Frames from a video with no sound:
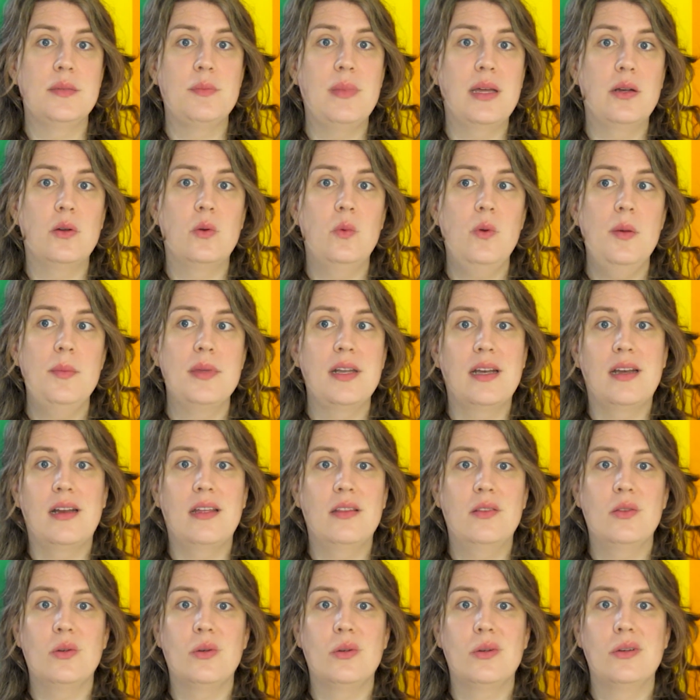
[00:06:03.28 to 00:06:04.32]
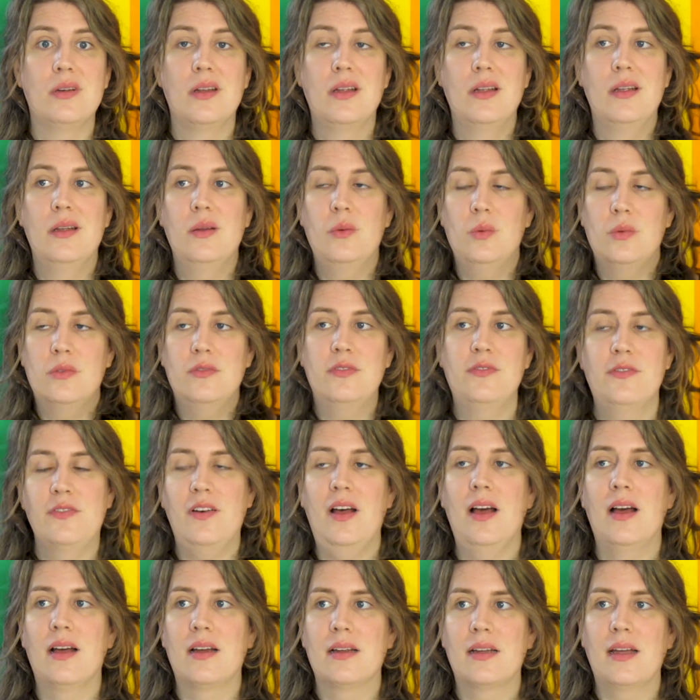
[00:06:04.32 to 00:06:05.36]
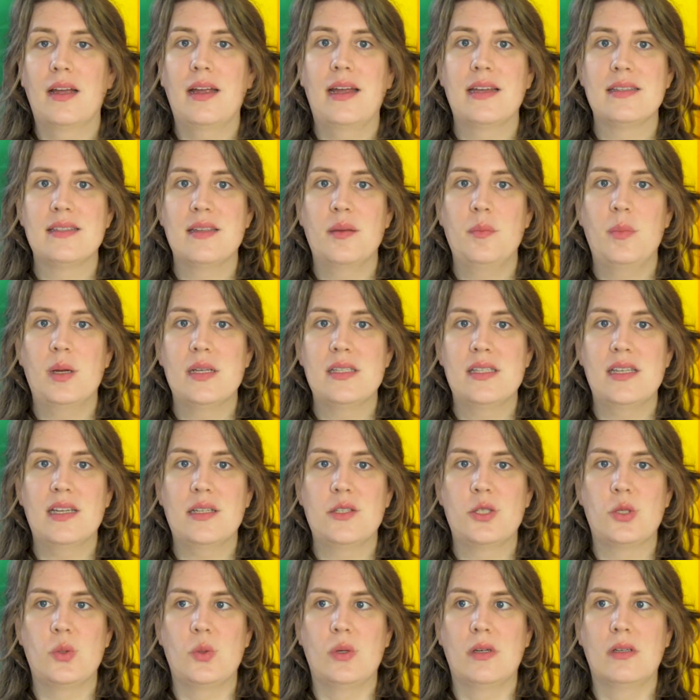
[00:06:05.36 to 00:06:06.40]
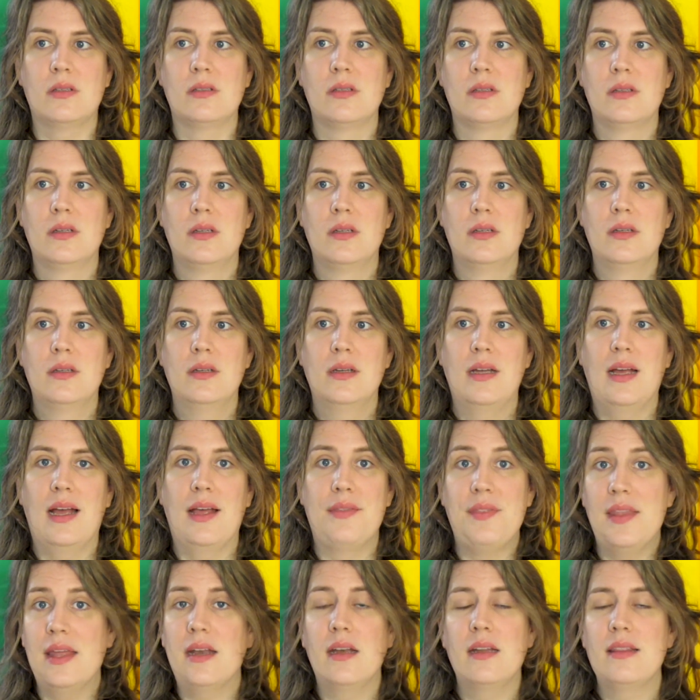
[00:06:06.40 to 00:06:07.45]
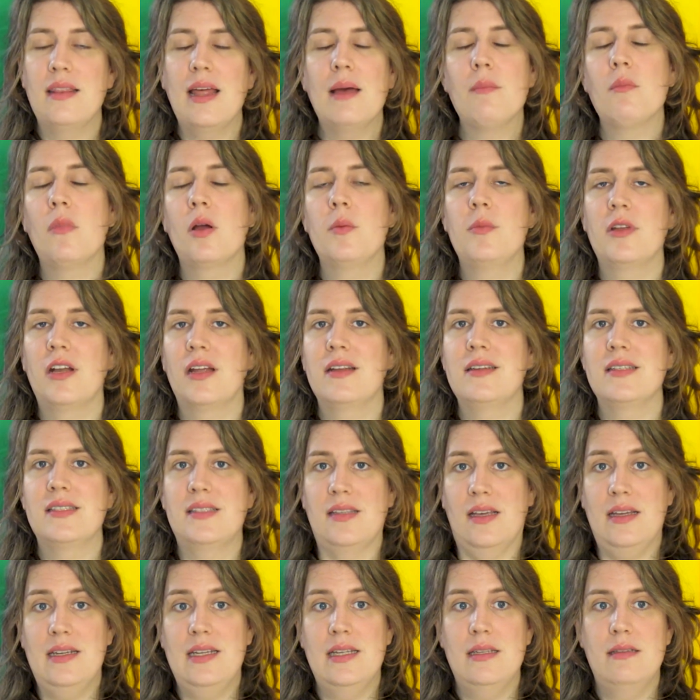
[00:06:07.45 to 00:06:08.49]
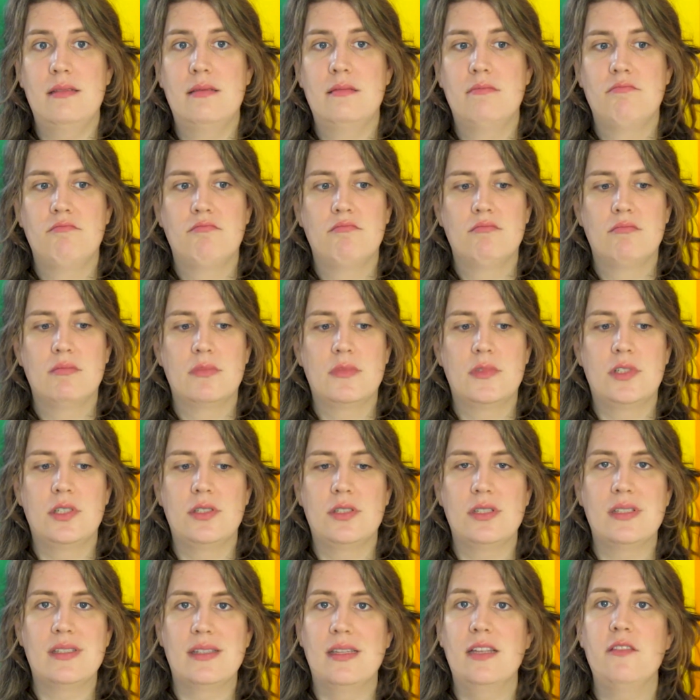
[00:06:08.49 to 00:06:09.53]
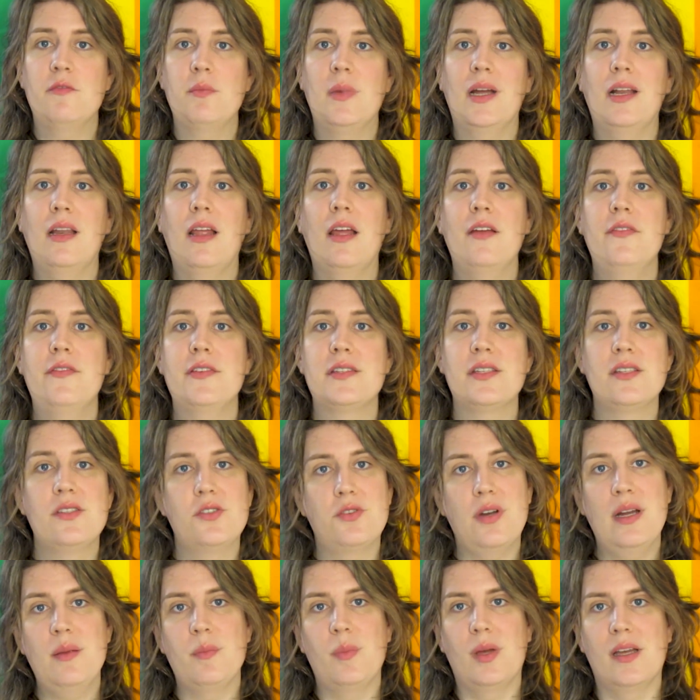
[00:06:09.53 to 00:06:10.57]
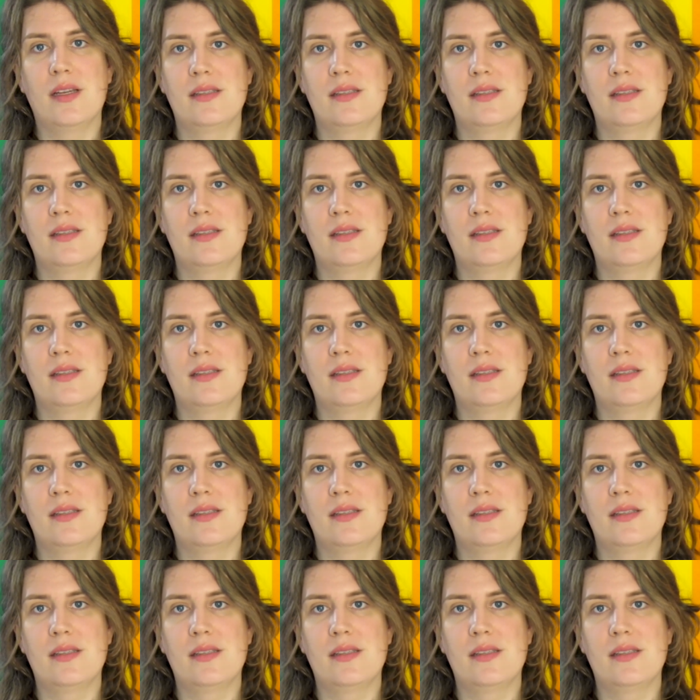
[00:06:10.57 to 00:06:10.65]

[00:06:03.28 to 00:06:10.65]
to men or women, and I thought, well, fuck, I guess I'm bisexual. And then in that moment I decided to just live my life as a straight